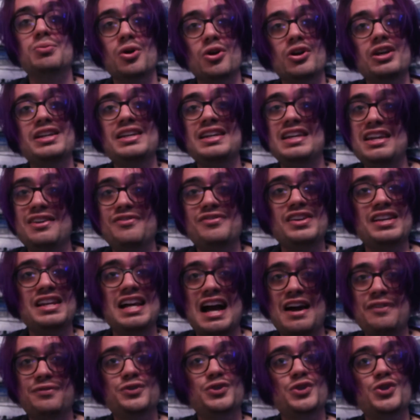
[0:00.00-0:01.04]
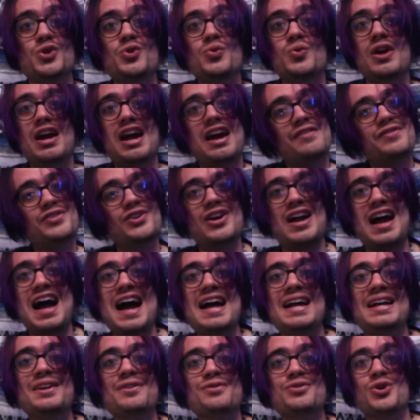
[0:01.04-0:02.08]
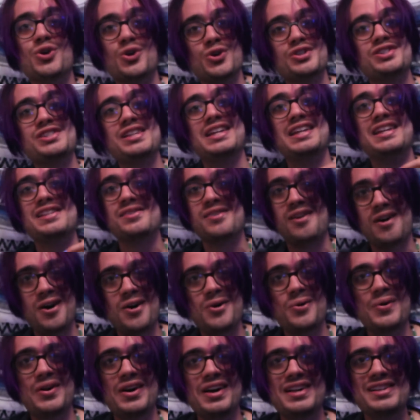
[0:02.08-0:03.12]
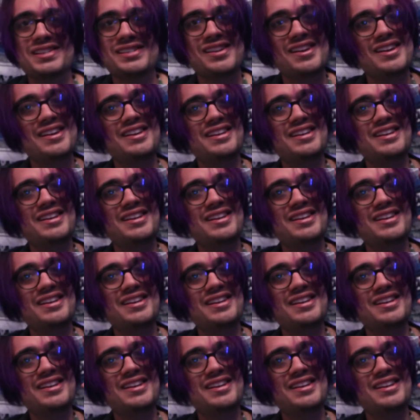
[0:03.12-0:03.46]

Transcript: morning, evening, afternoon, wherever you're at. And of course, and as always,